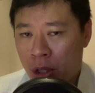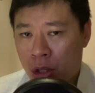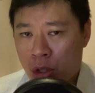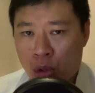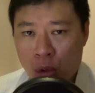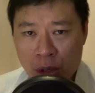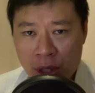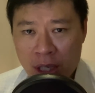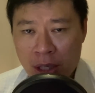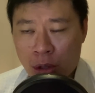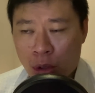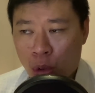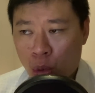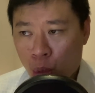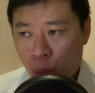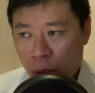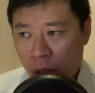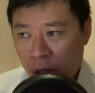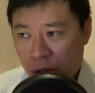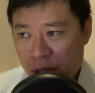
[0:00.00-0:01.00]
So again,
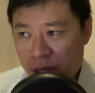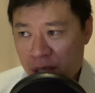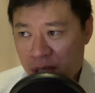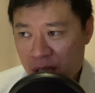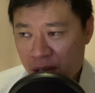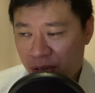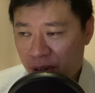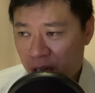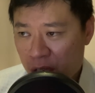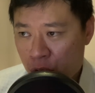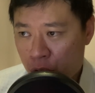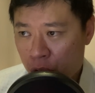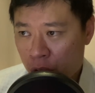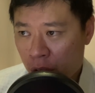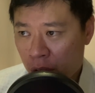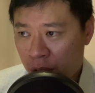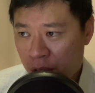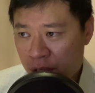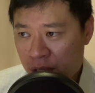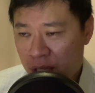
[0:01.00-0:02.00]

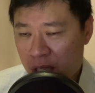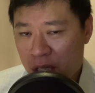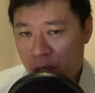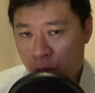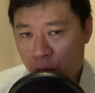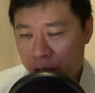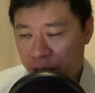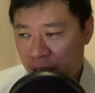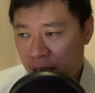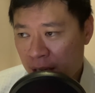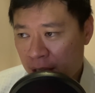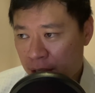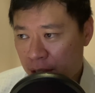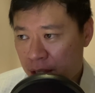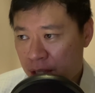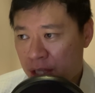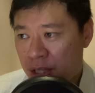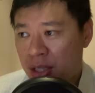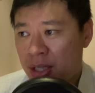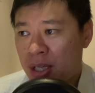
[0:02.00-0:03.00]
$2,700 in credit
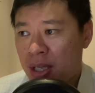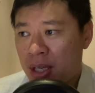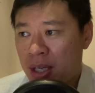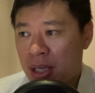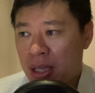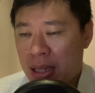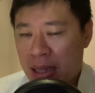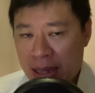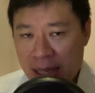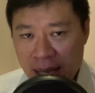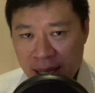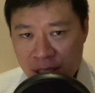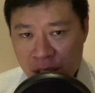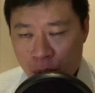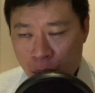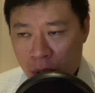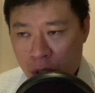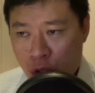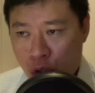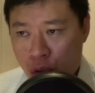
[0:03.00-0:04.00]
cards,
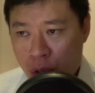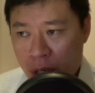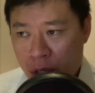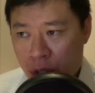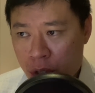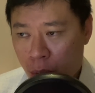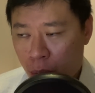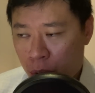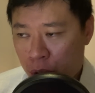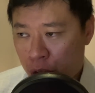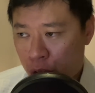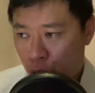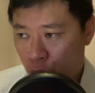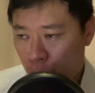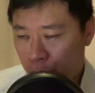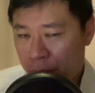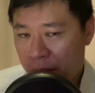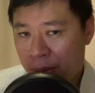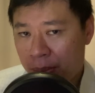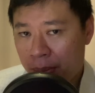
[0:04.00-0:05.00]
less away 300 which
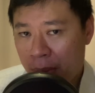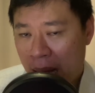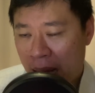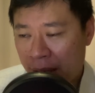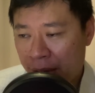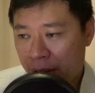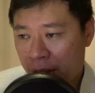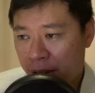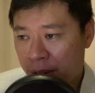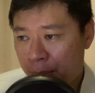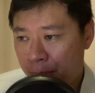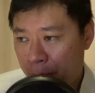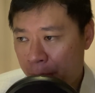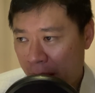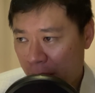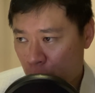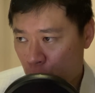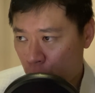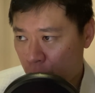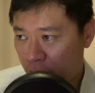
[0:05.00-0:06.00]
should be under the
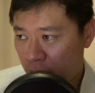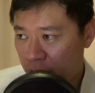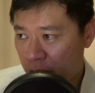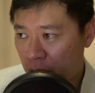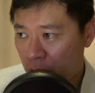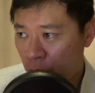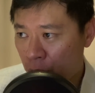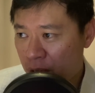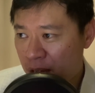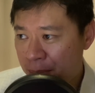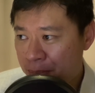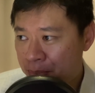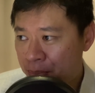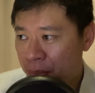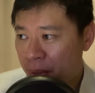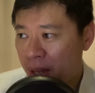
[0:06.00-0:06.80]
petrol category,